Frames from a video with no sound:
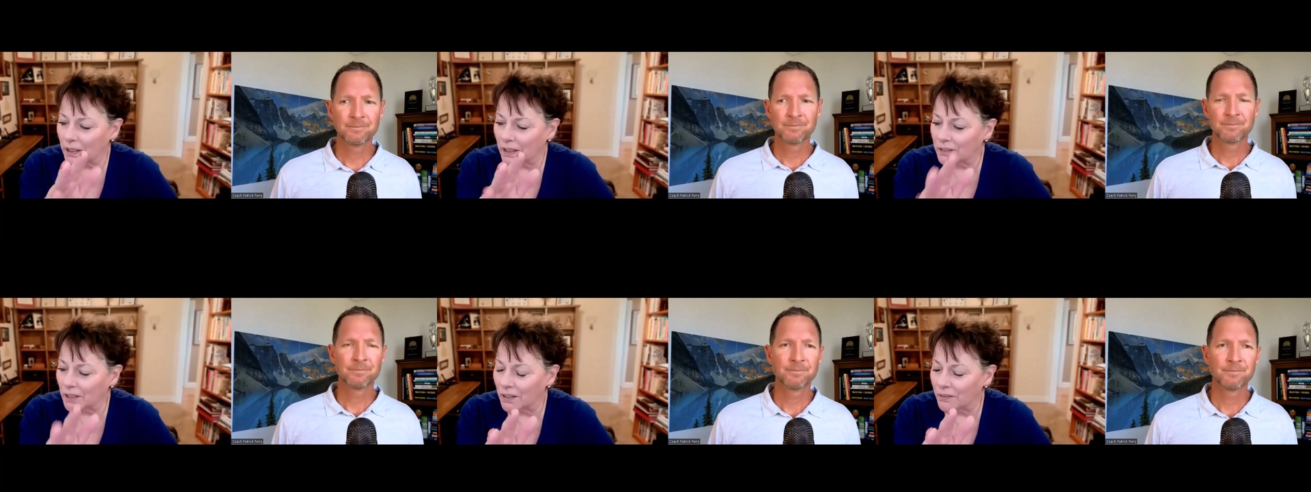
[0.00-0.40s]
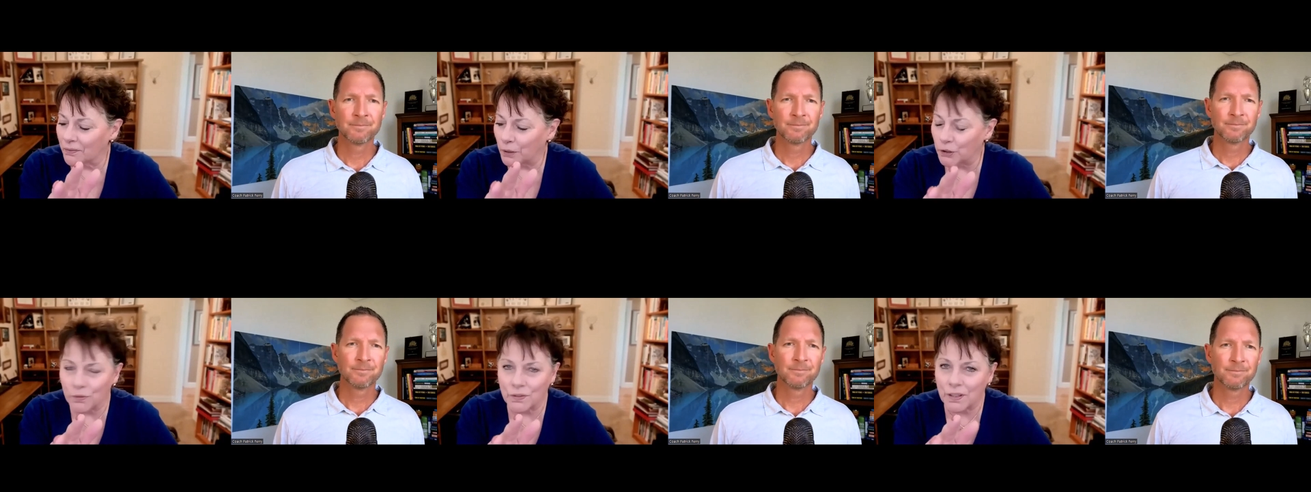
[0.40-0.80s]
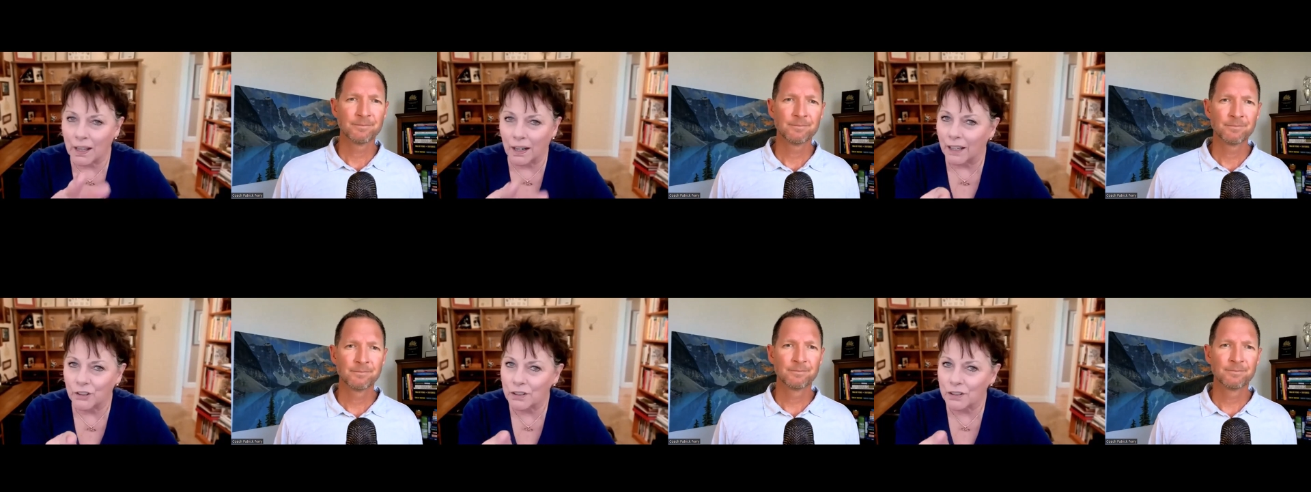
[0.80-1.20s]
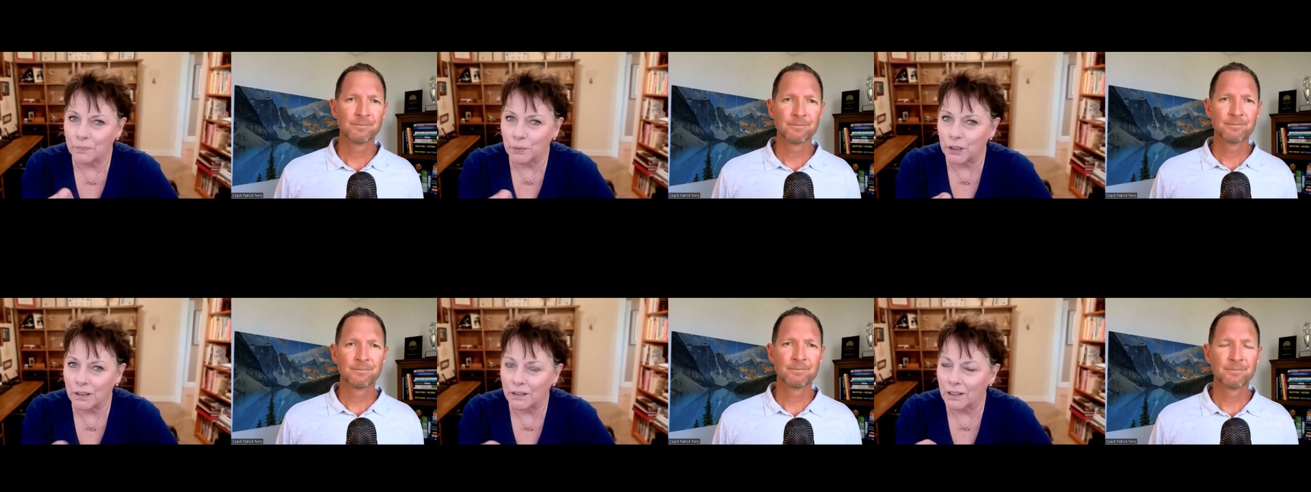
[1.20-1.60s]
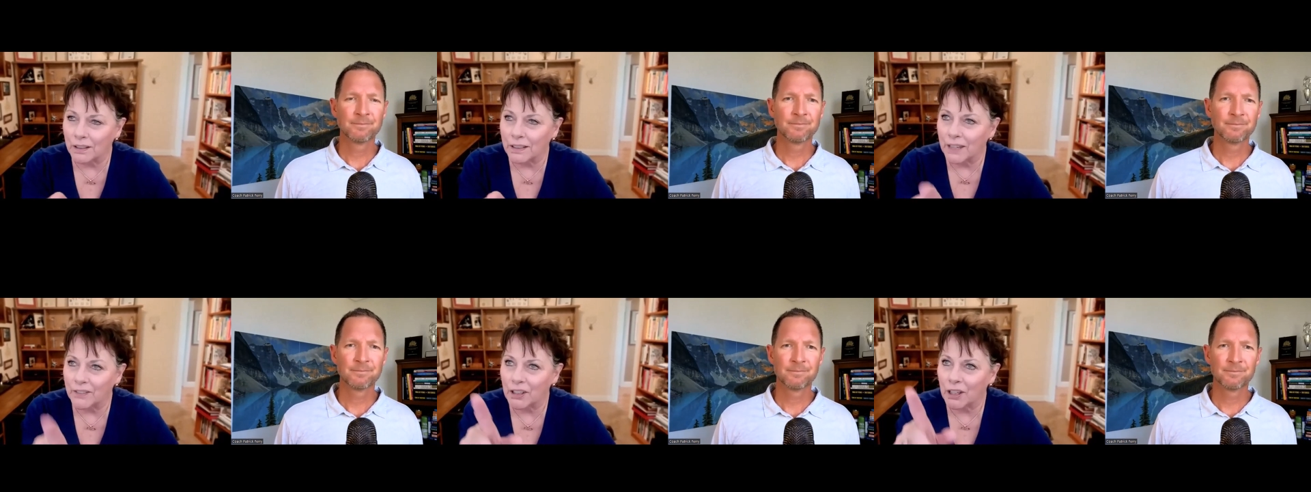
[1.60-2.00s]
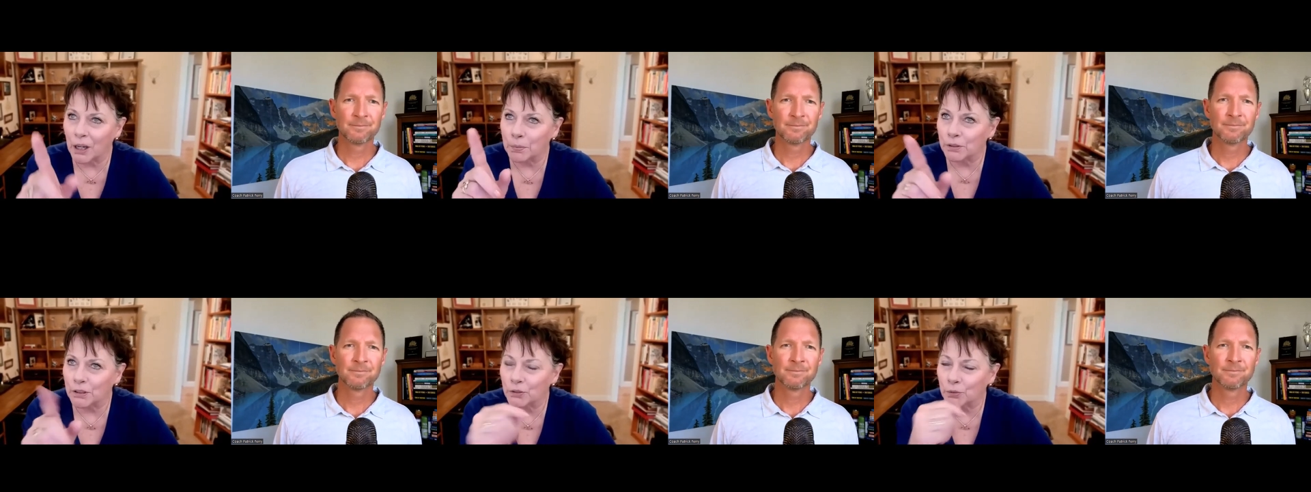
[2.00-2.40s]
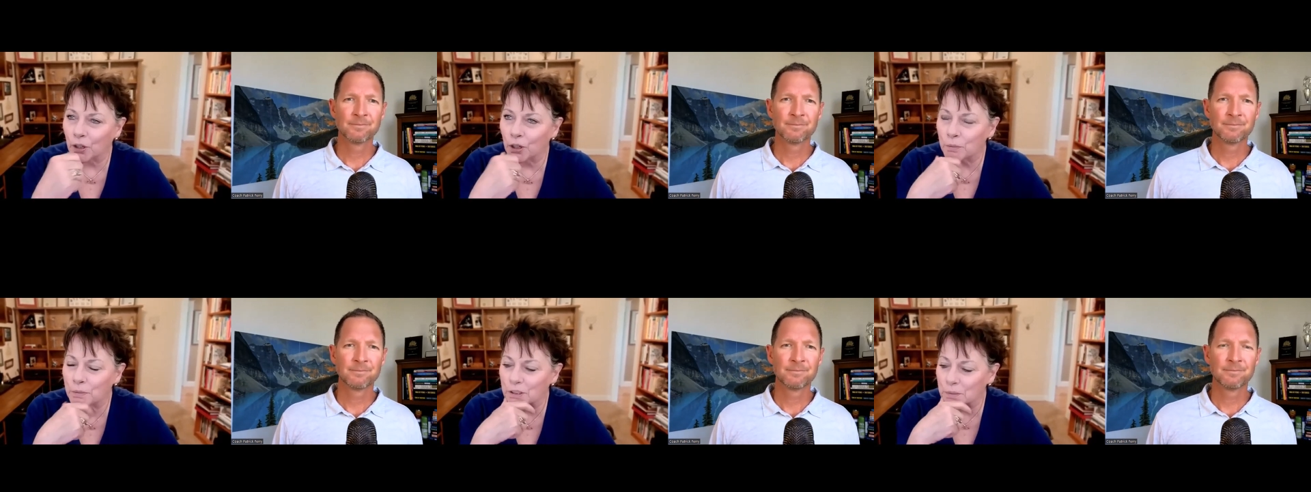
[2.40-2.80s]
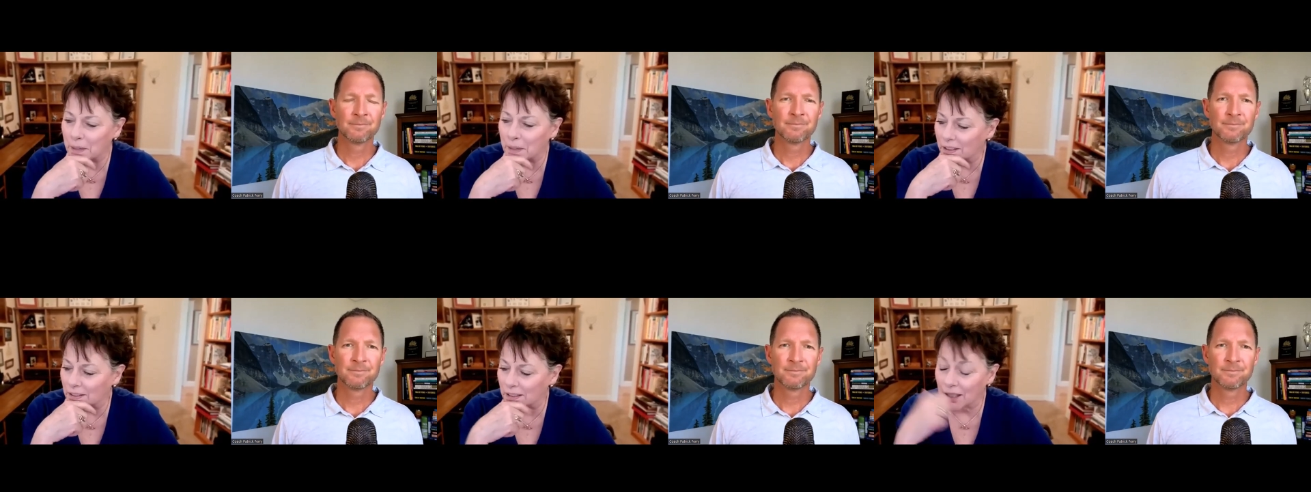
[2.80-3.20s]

Speaker 1: and I love what you said. I just put a young Navy couple into a home in Temecula.